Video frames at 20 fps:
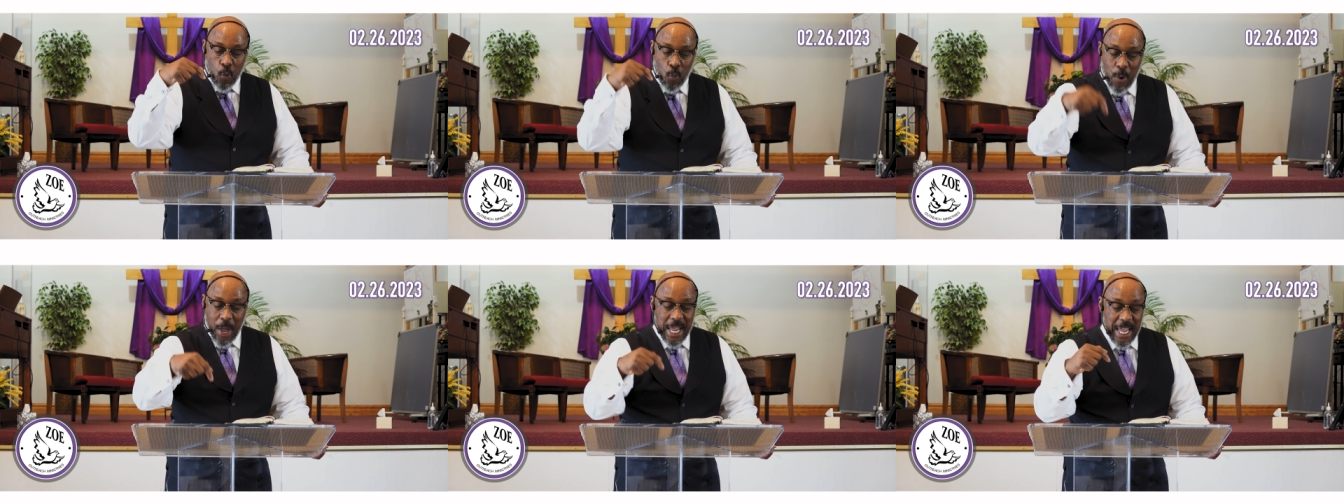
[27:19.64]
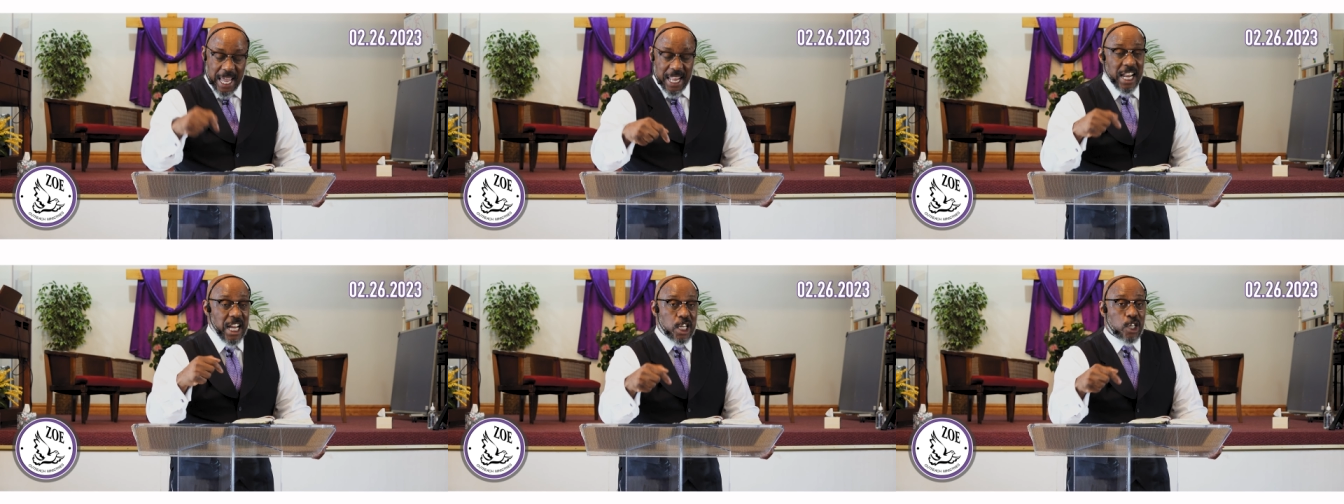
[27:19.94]
We
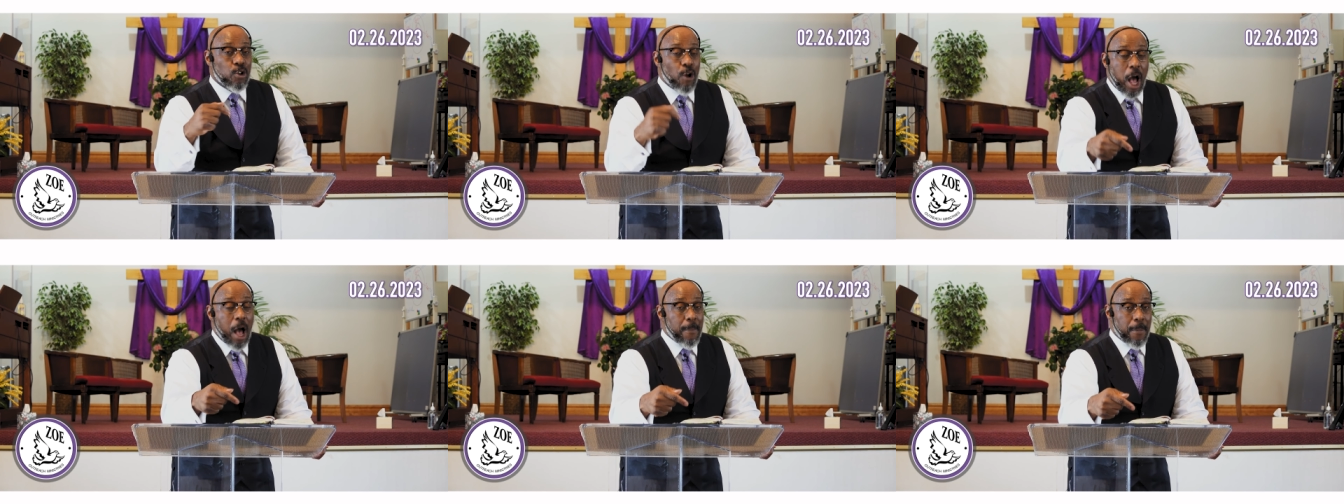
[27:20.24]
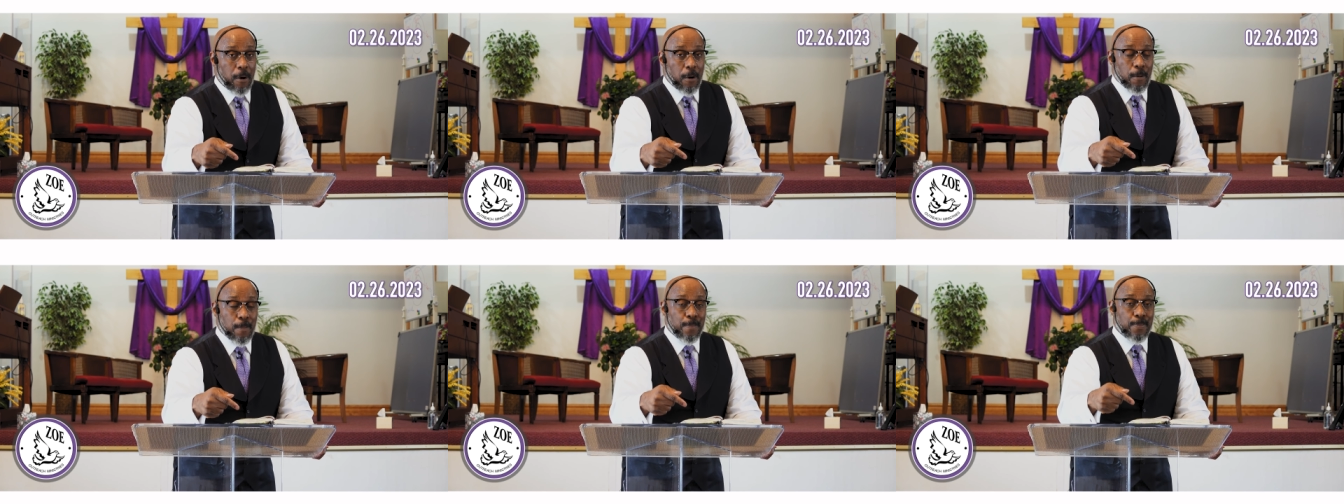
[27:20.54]
get in
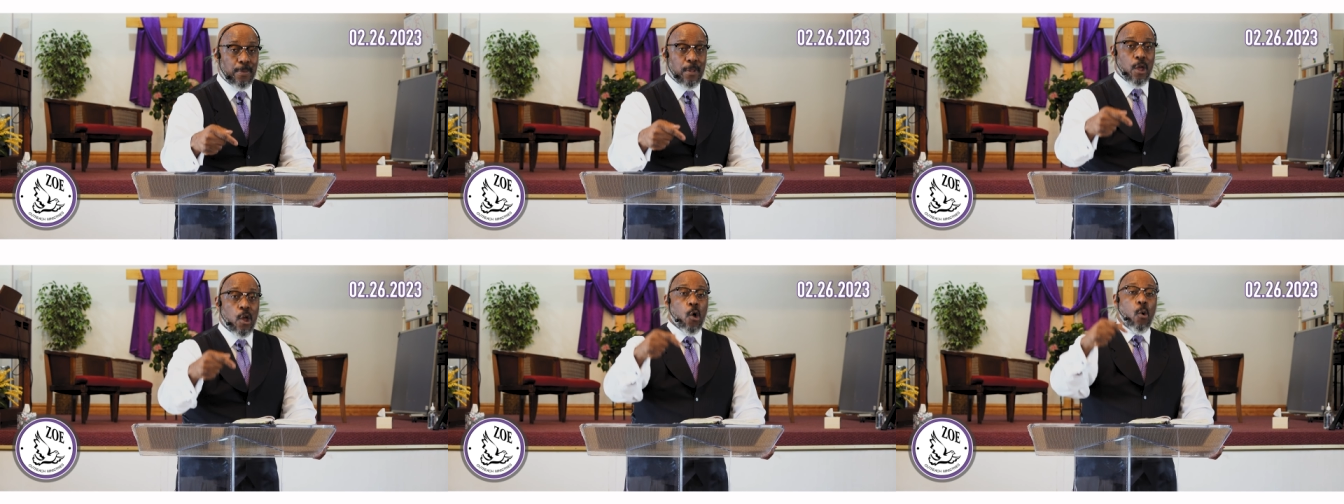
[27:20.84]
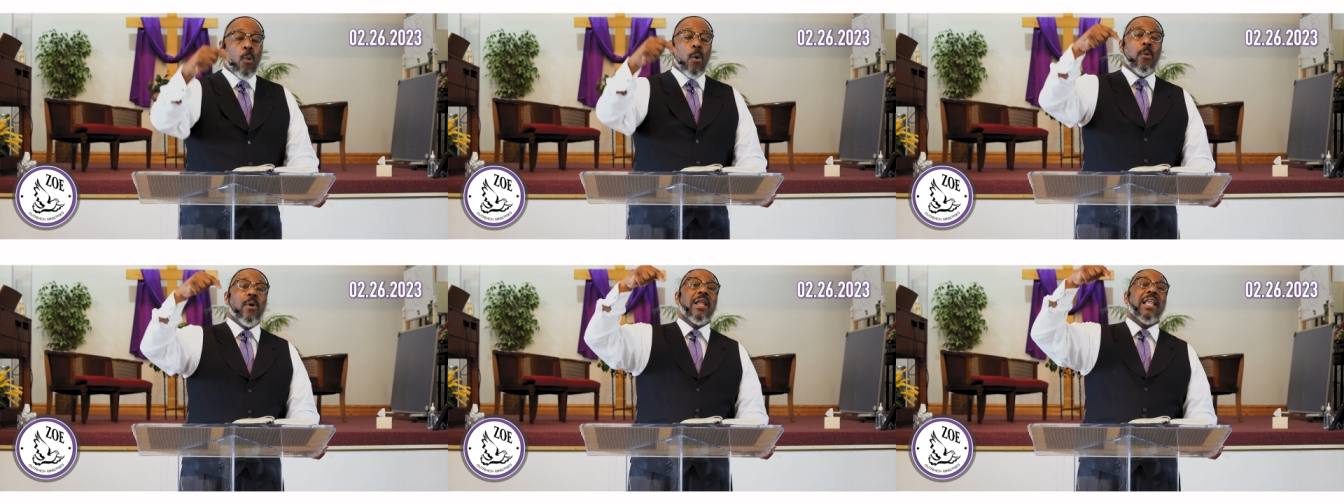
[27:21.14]
trouble
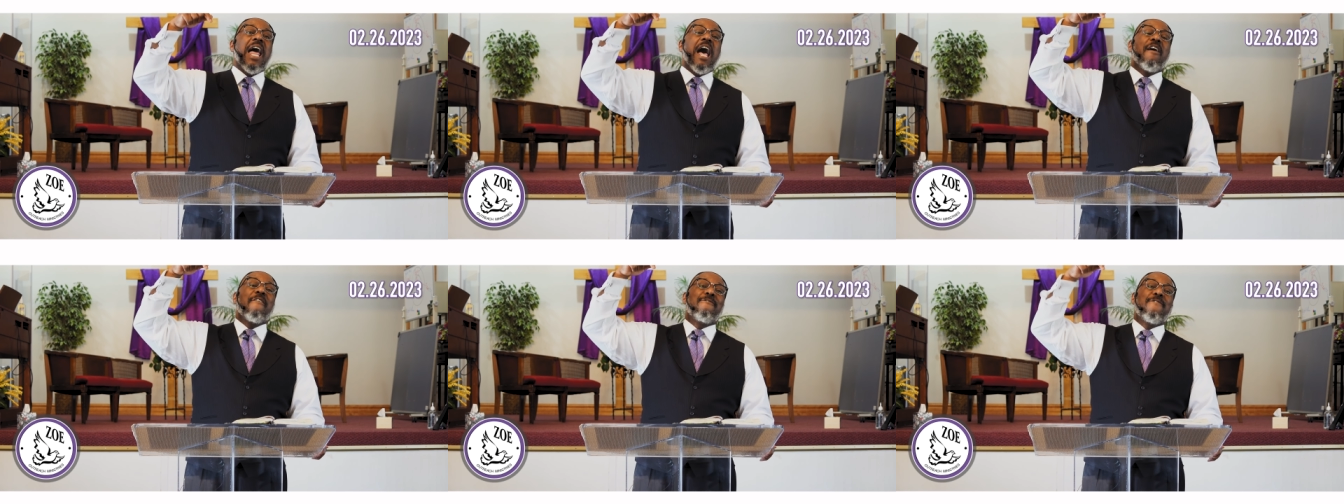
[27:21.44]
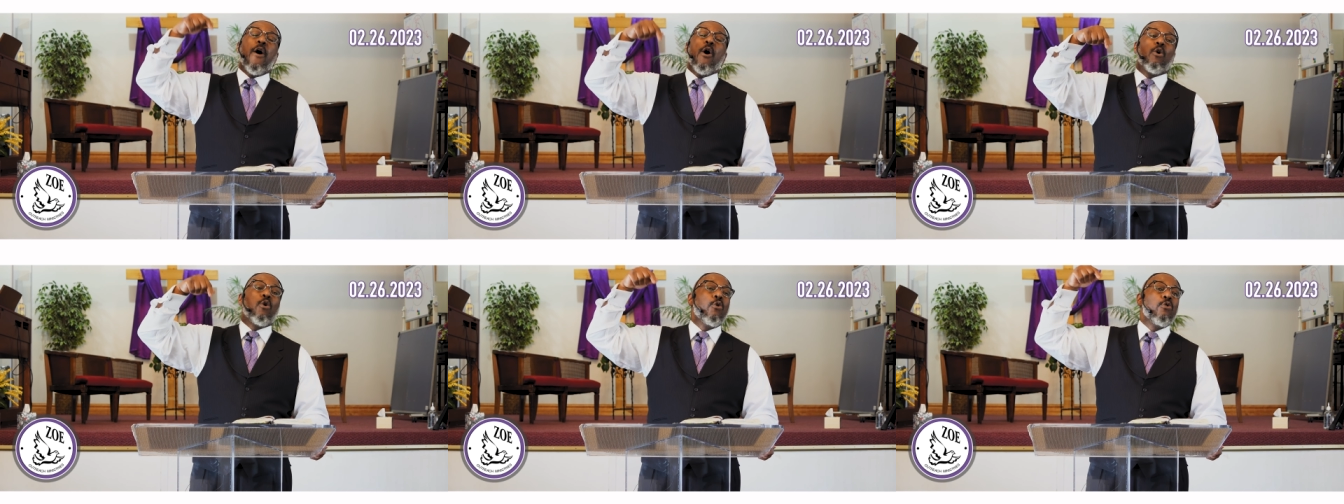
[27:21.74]
when we allow
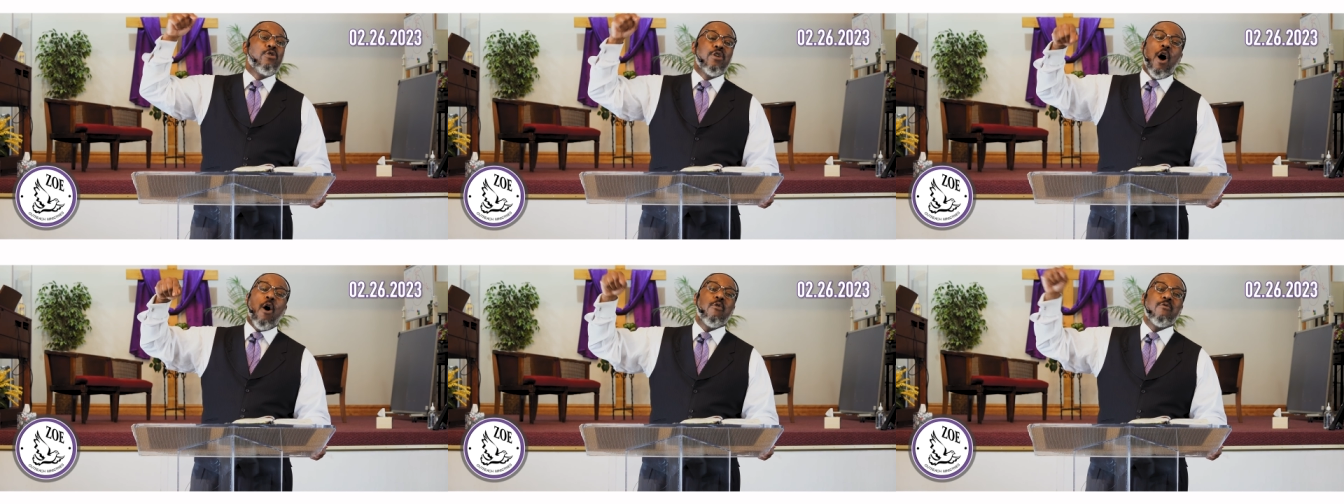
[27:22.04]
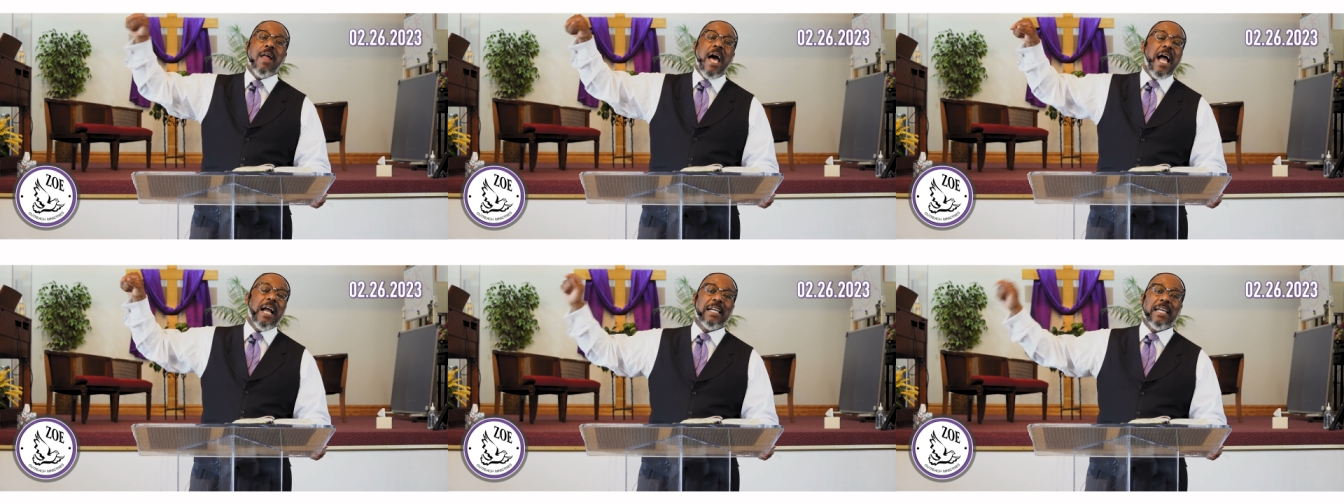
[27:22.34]
folk who know
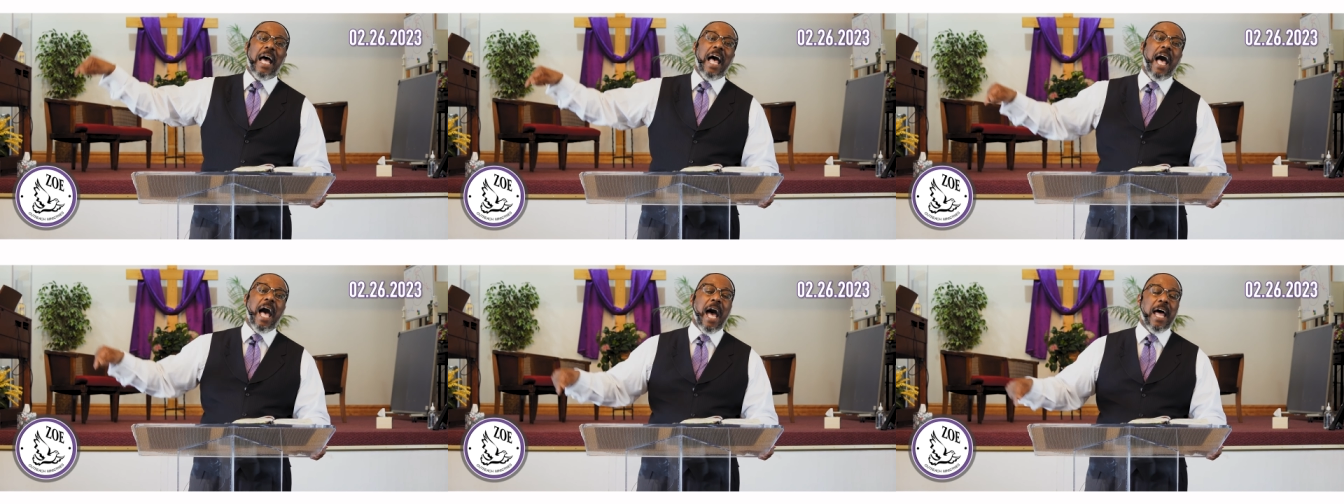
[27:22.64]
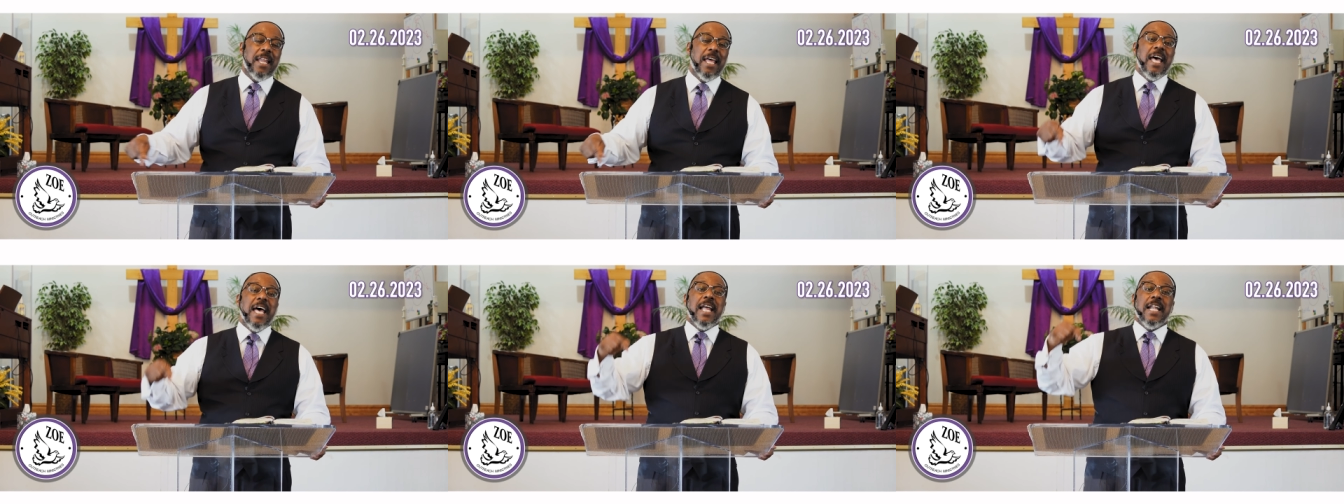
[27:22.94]
not
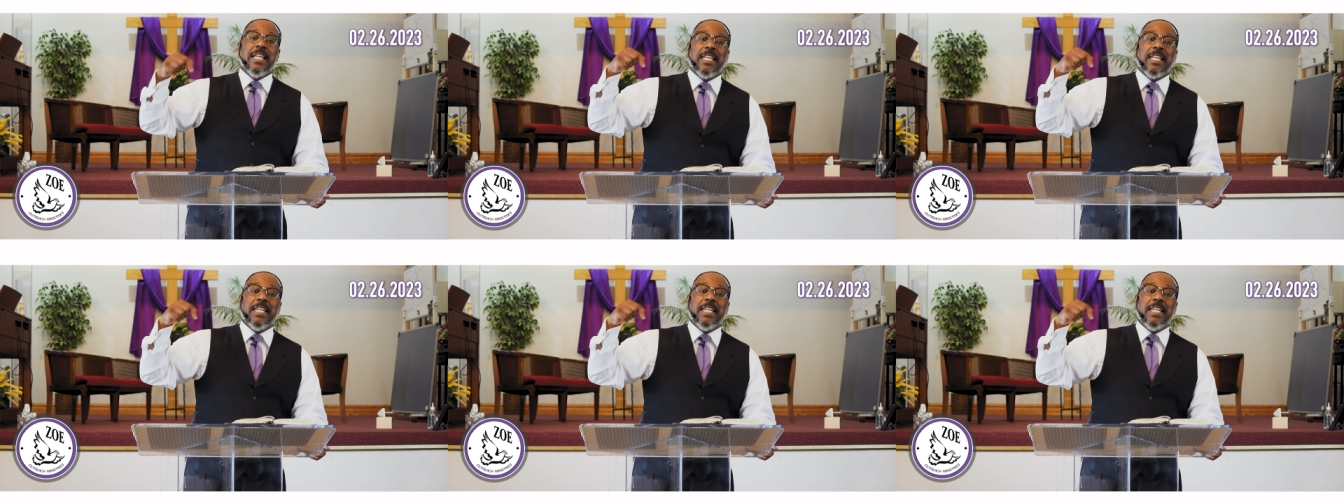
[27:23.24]
God